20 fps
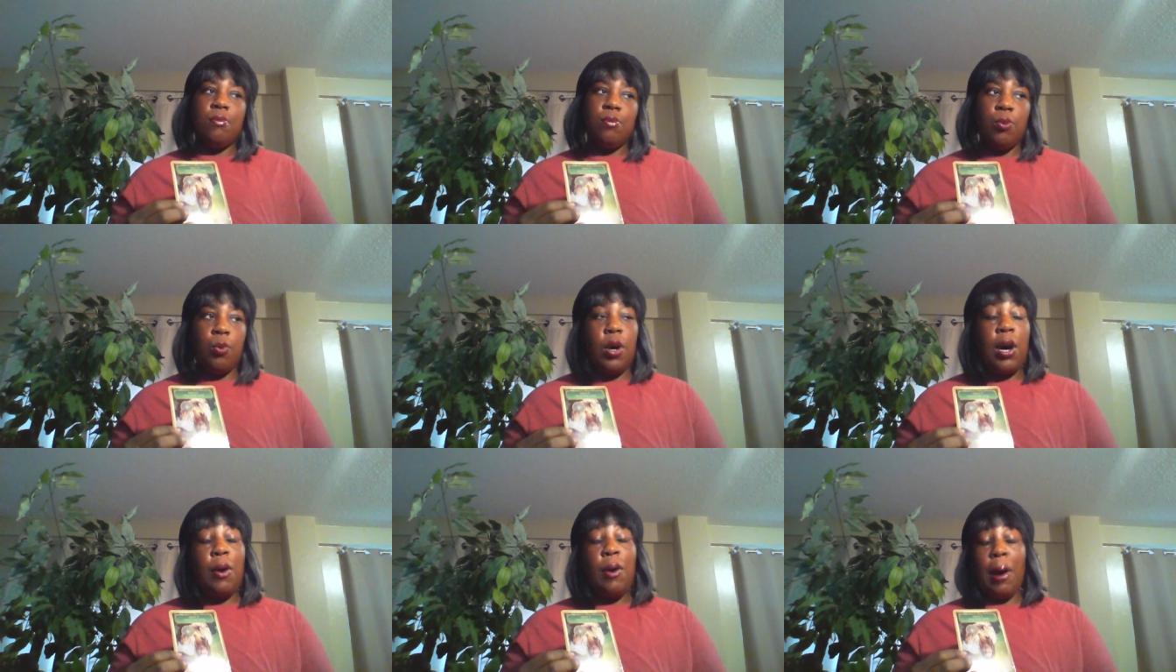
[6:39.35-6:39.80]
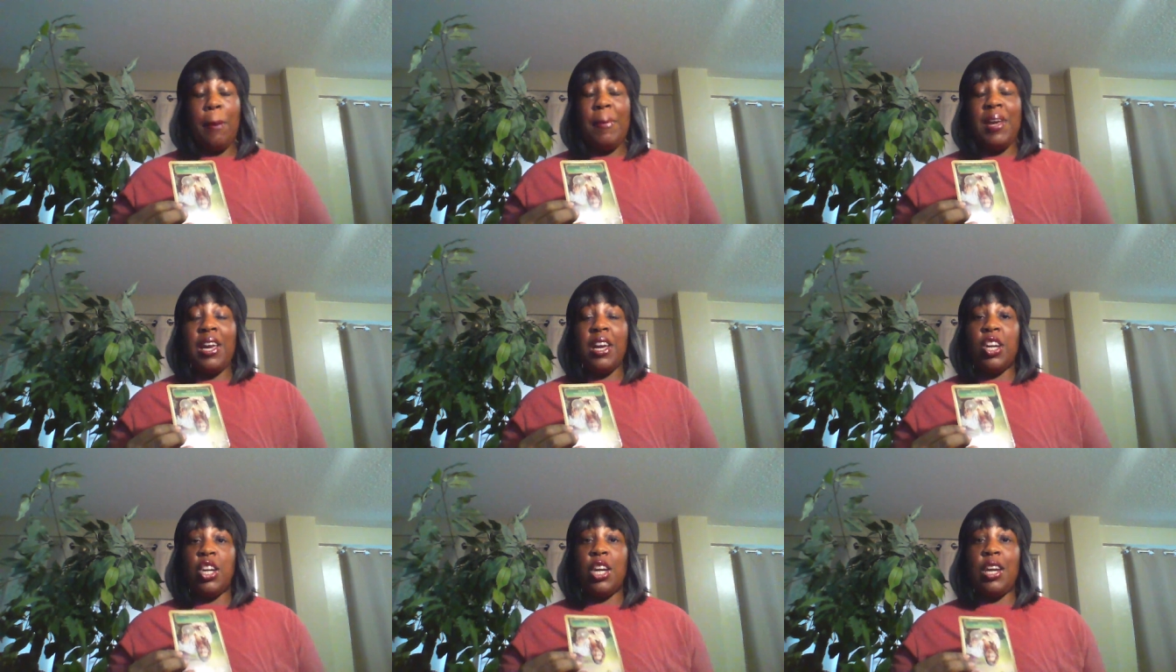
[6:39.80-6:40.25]
well, I
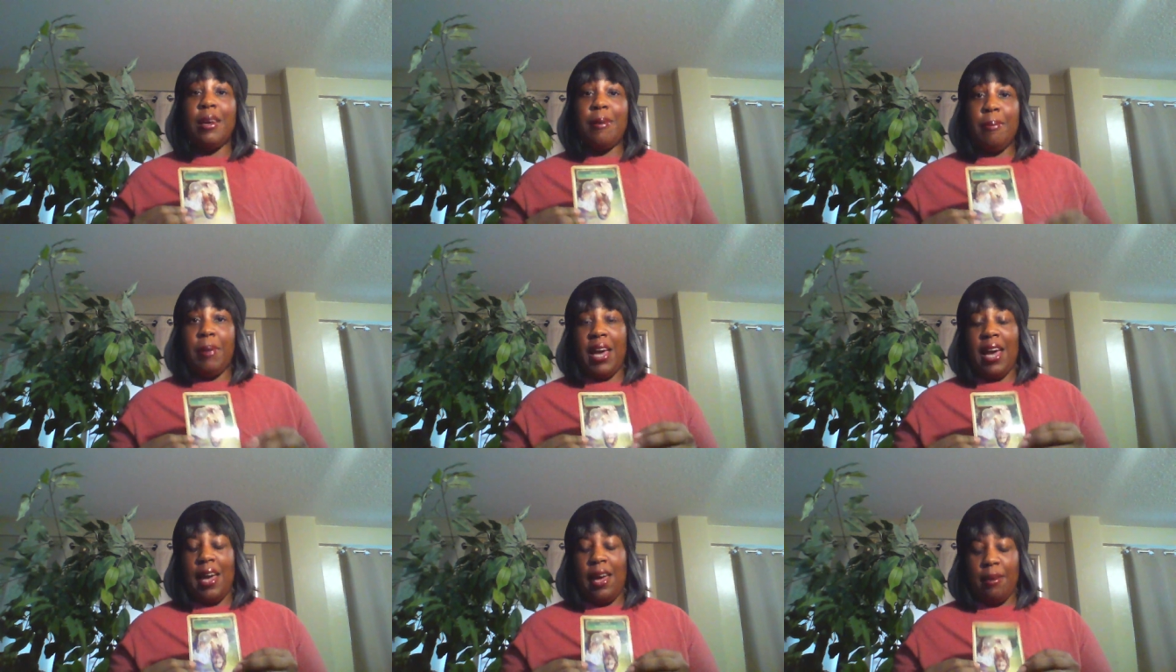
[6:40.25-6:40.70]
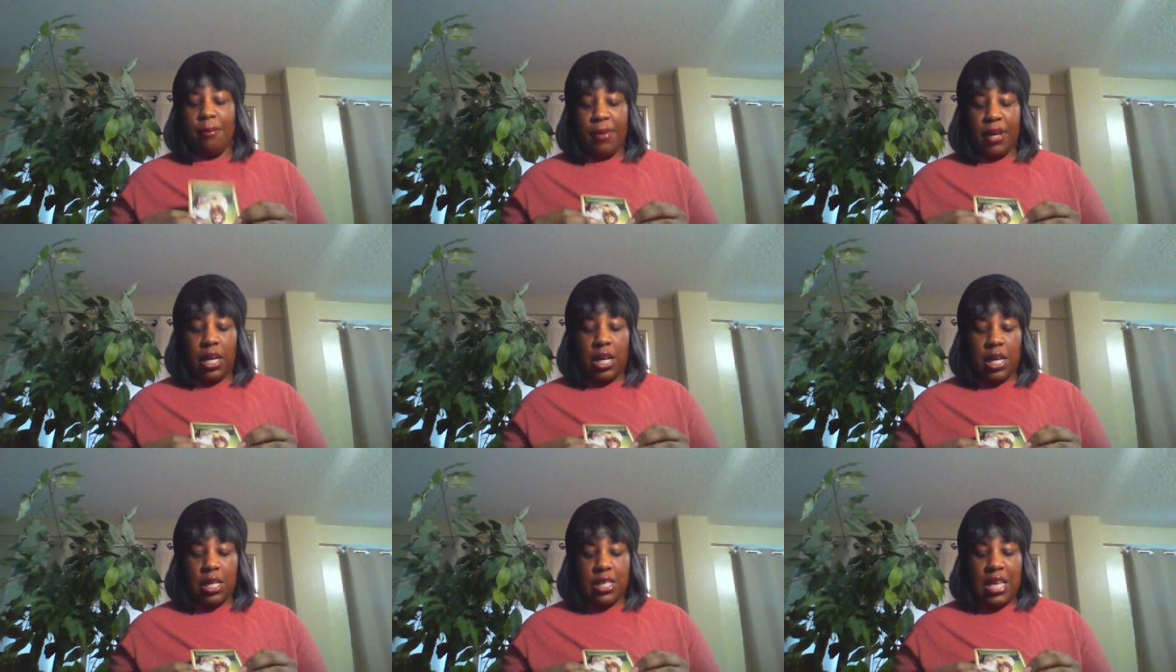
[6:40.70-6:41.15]
mean good and bad,
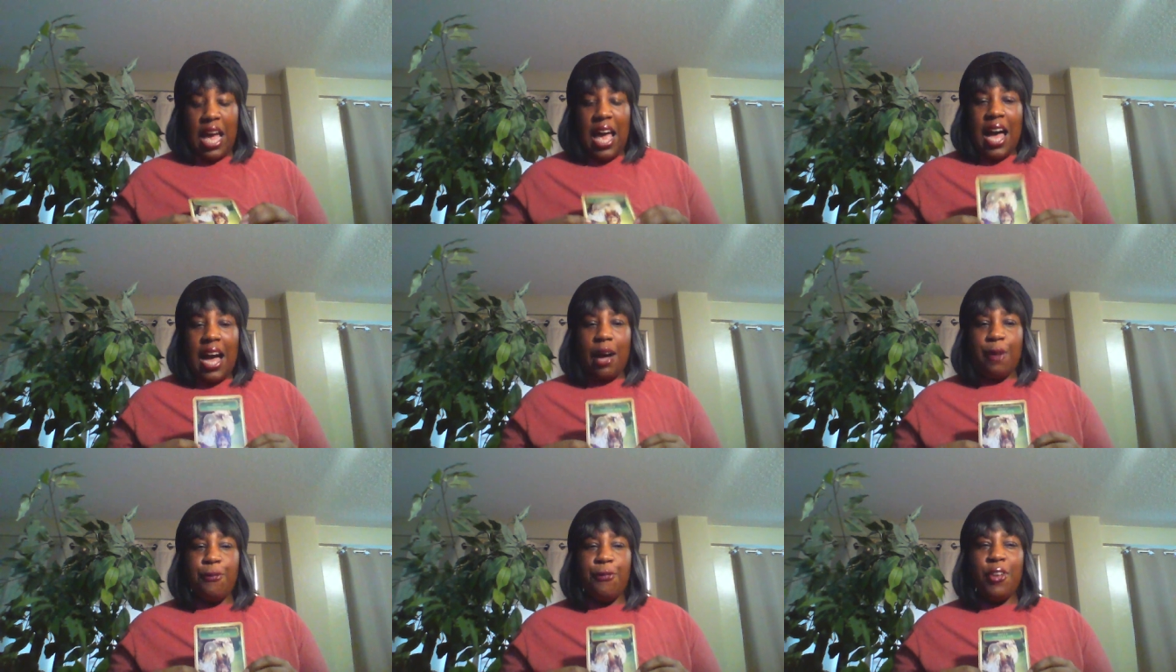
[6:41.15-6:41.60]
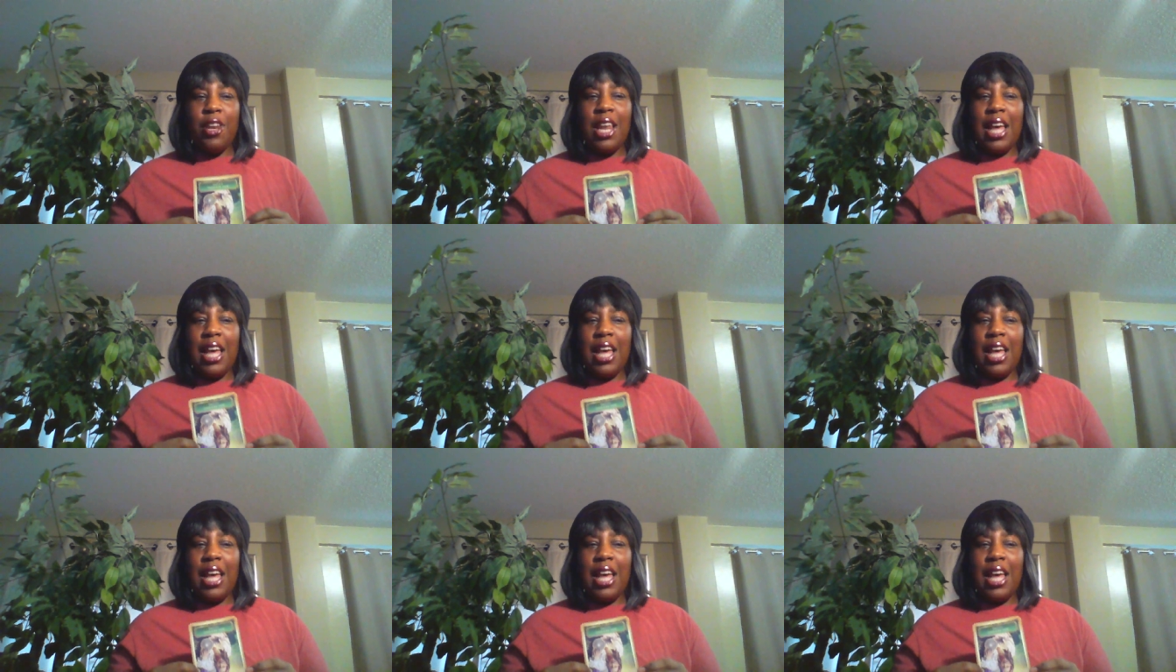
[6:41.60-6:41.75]
because I feel